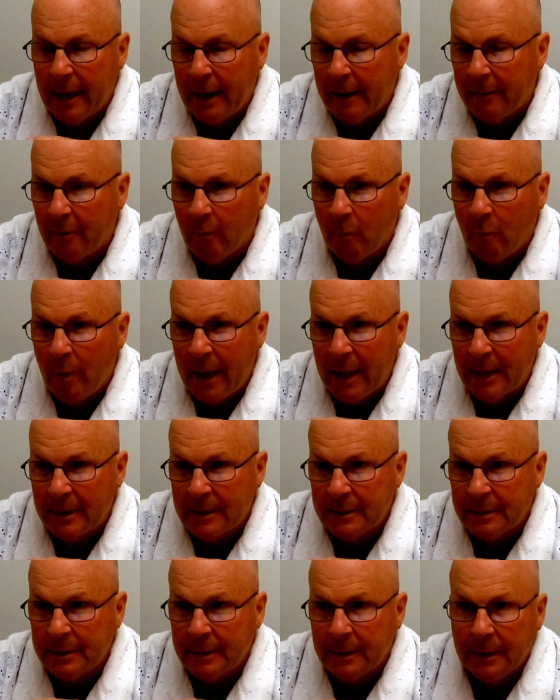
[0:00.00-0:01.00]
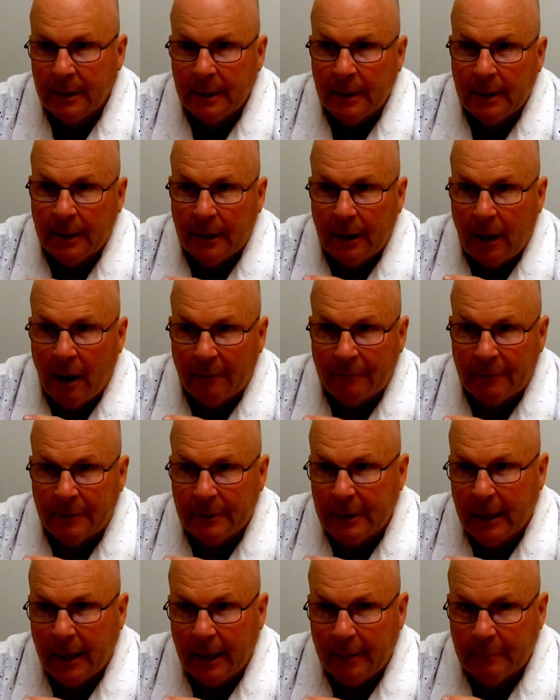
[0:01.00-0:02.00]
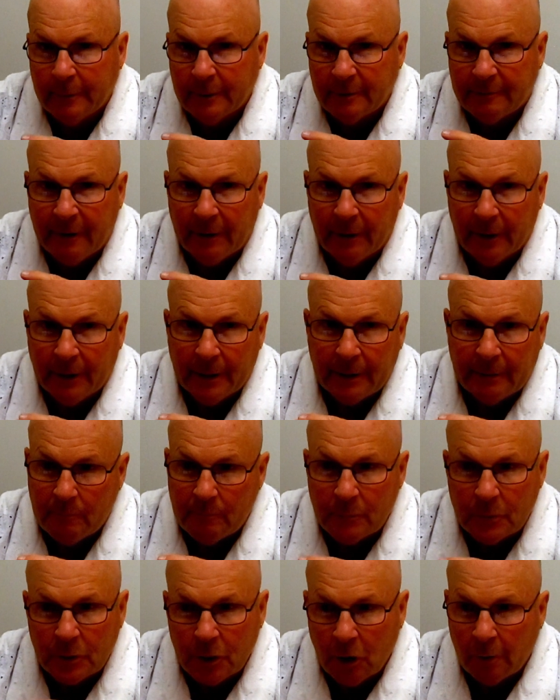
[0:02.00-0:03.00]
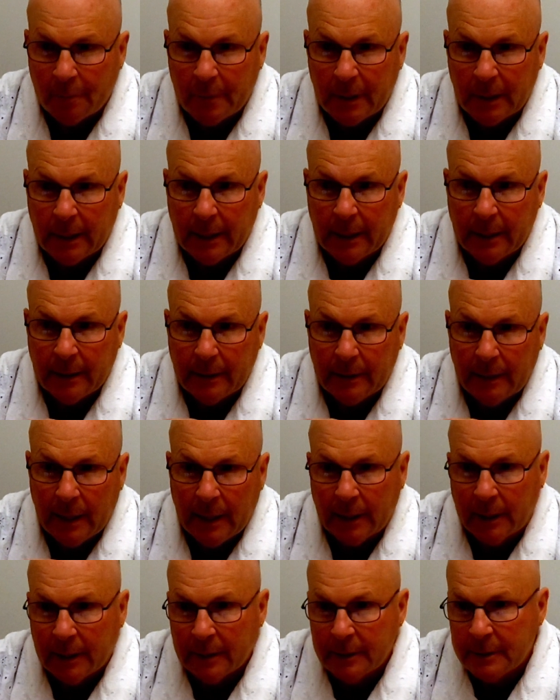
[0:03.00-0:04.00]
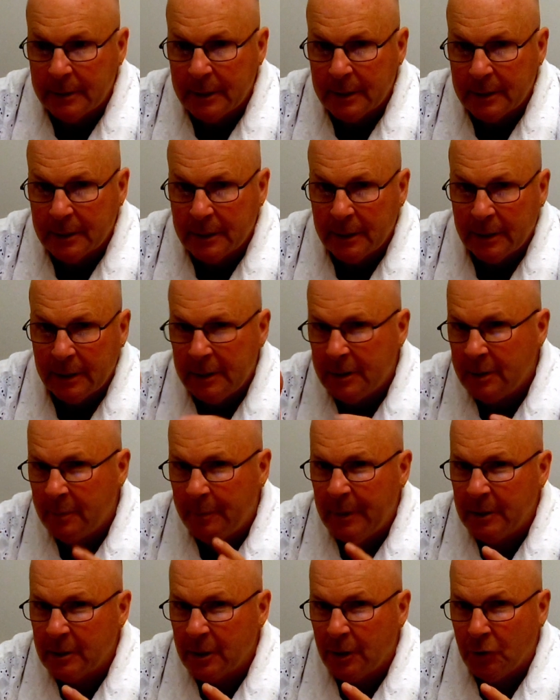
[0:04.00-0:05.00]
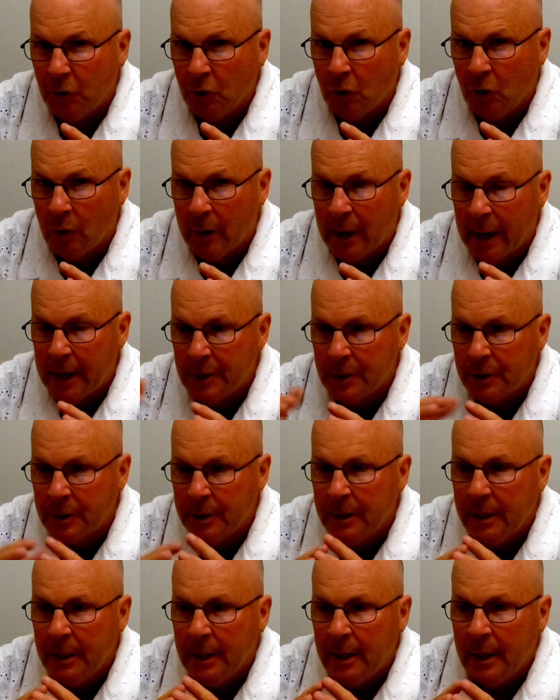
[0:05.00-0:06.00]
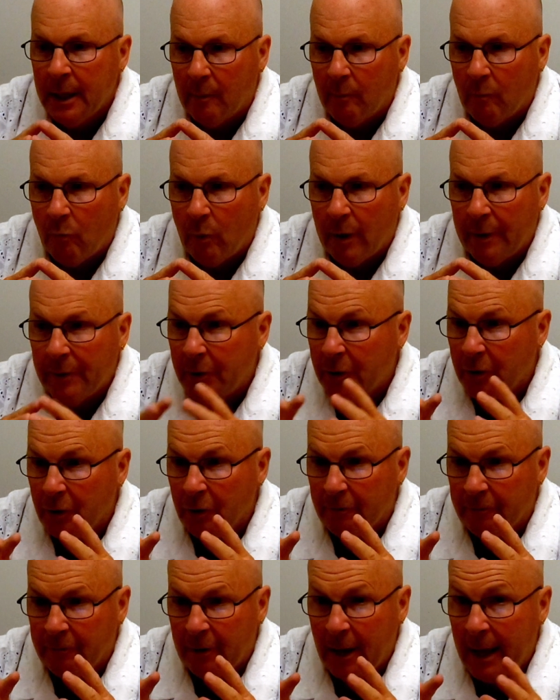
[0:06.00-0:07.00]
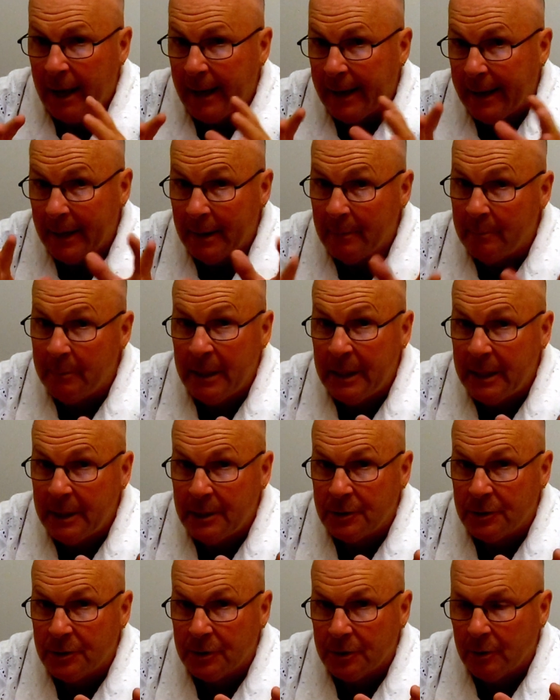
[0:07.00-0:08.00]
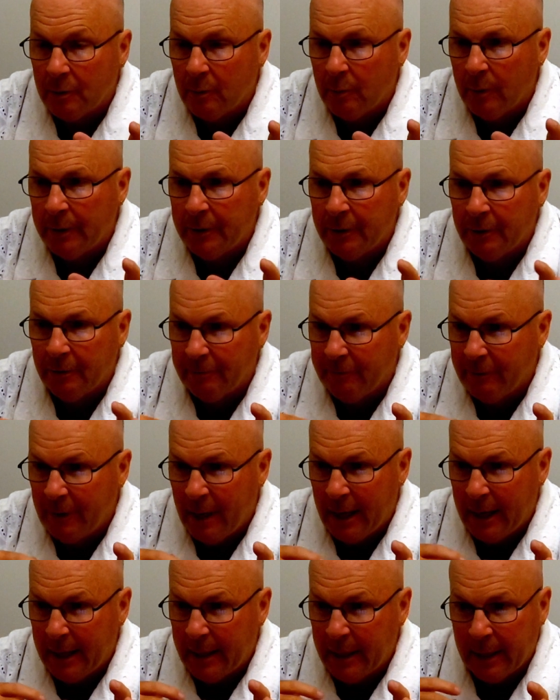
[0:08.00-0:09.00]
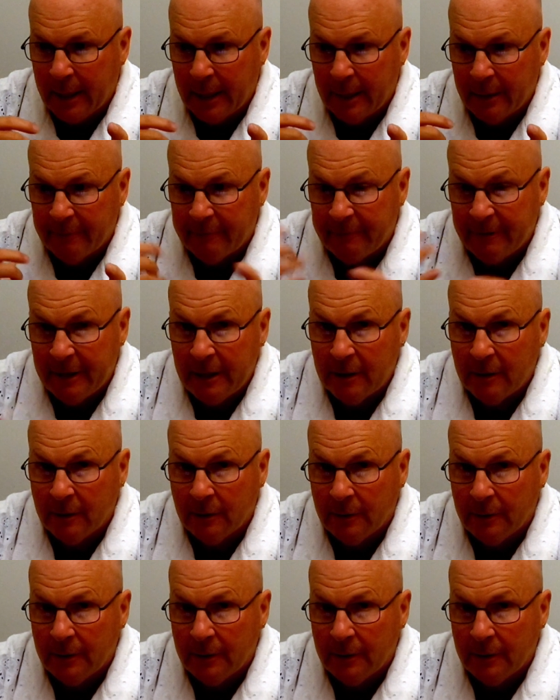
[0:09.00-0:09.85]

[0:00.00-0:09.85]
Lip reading: of the west, oftentimes it's very turbulent, inconsistent. It just depends on your location, whether you're flying at a beach, whether you're flying at a field,